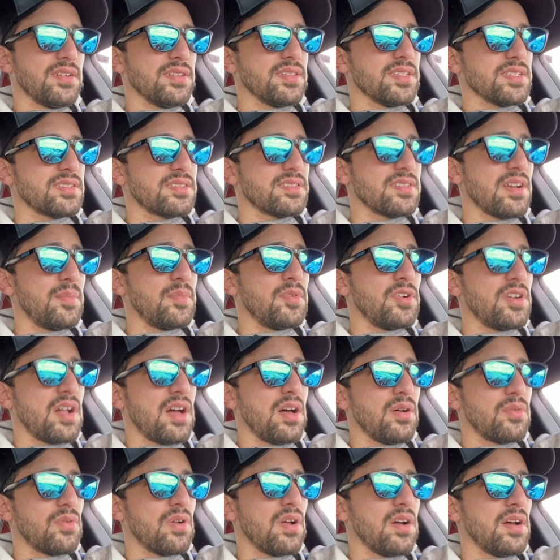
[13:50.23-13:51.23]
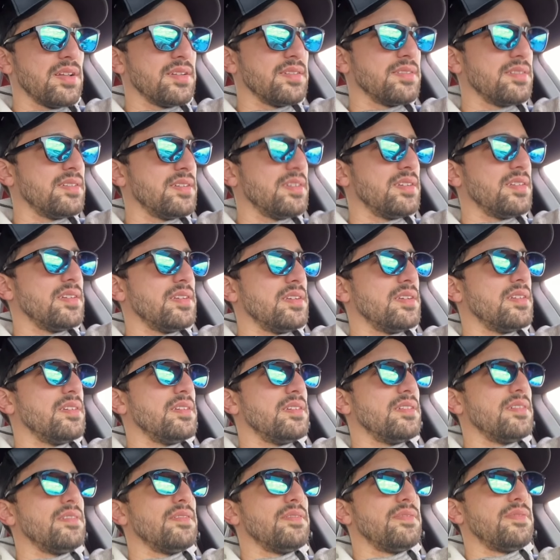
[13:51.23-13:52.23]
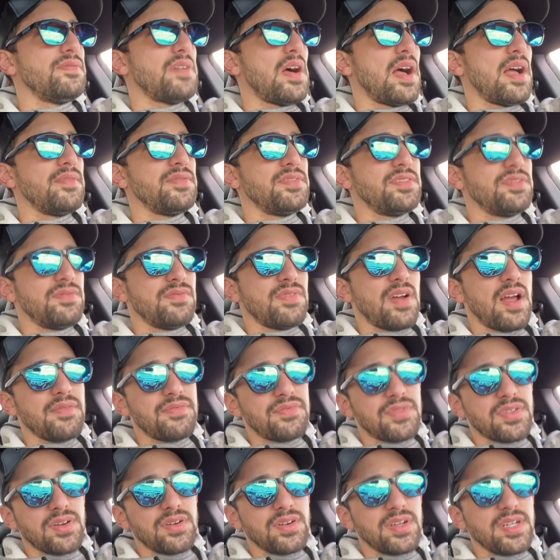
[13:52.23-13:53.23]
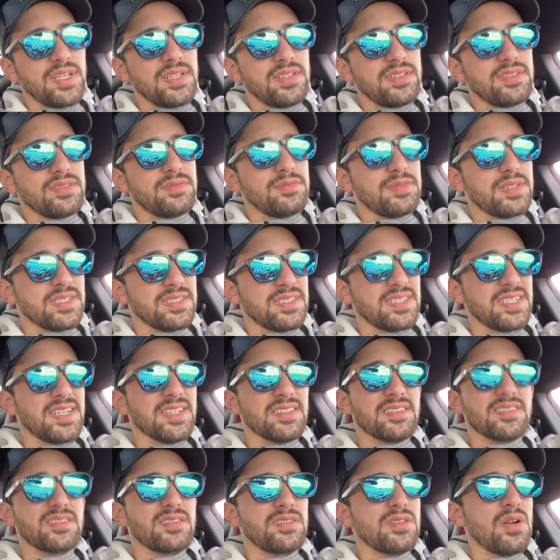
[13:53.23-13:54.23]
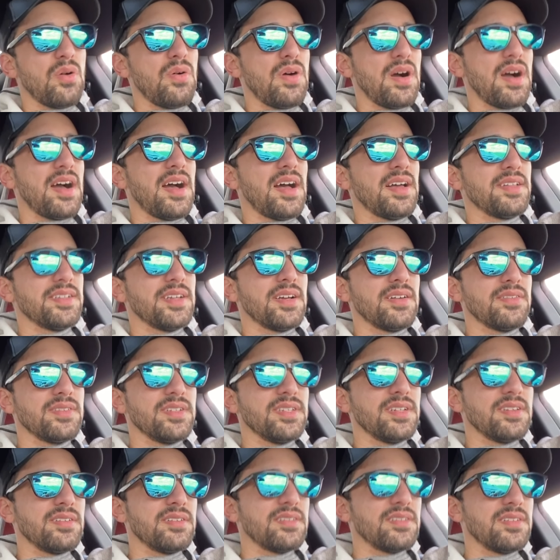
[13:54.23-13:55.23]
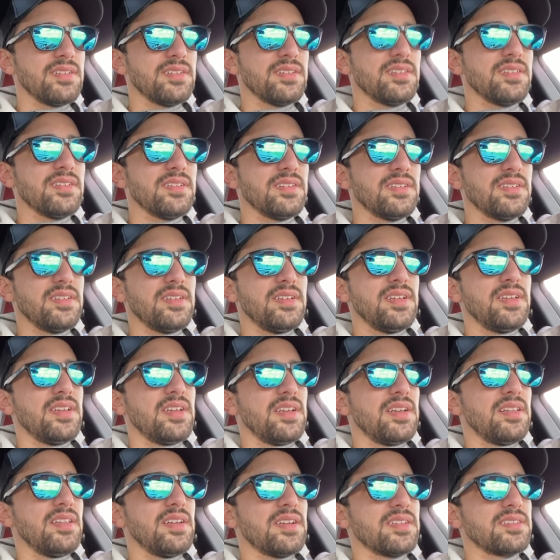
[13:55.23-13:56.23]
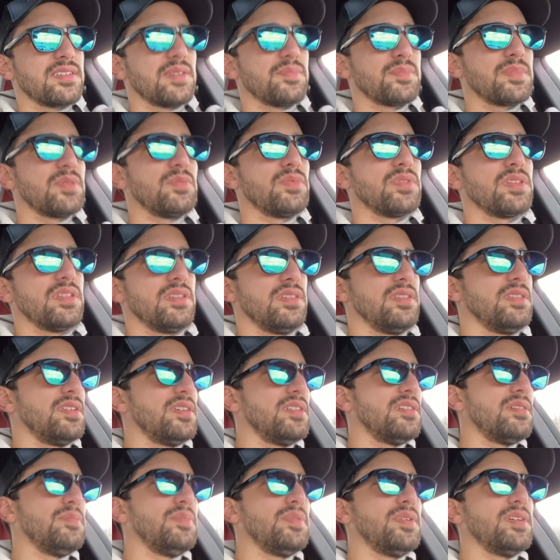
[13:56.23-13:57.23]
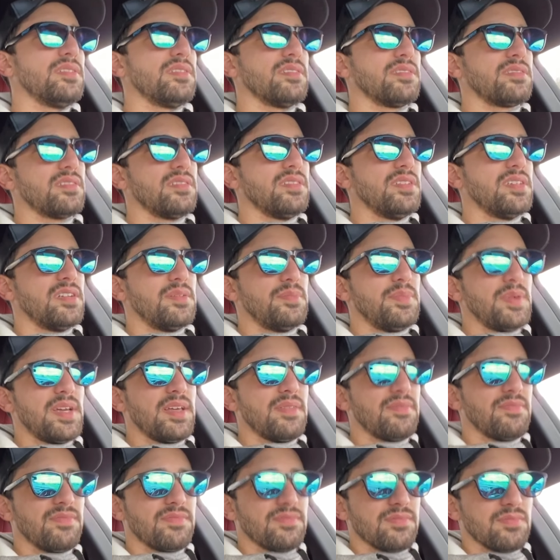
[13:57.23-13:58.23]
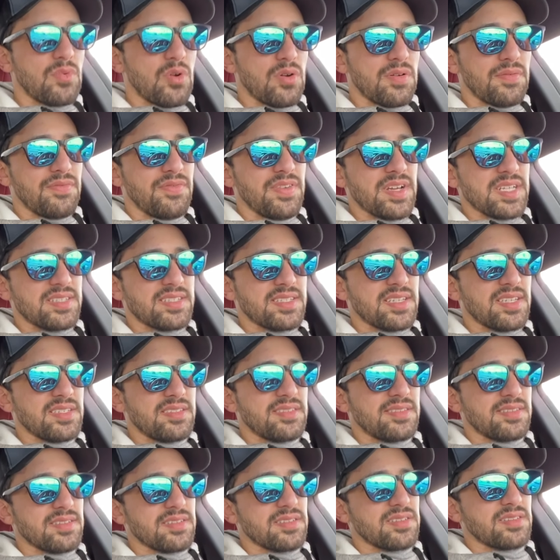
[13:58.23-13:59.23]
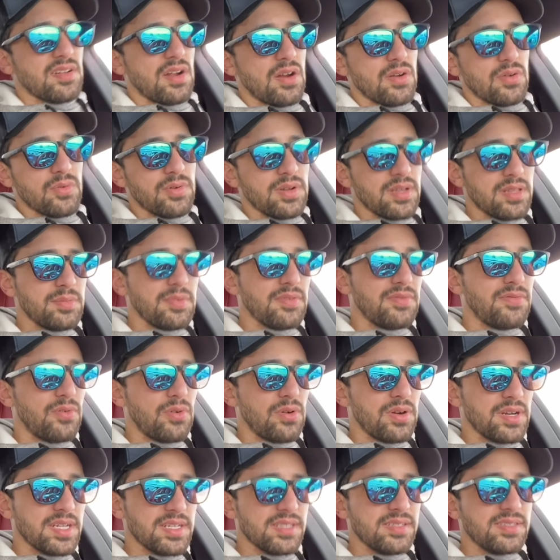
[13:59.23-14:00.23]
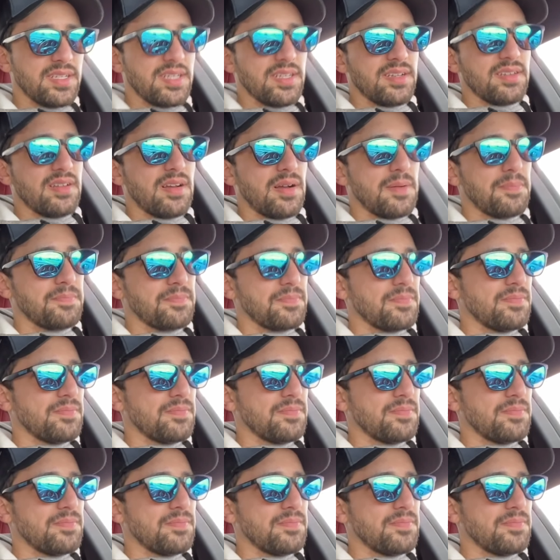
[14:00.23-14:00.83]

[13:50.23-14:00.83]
In the summer I'll run 530 just because it gets so hot down here. Like something with it's a little bit more viscous to start with before it gets heated up.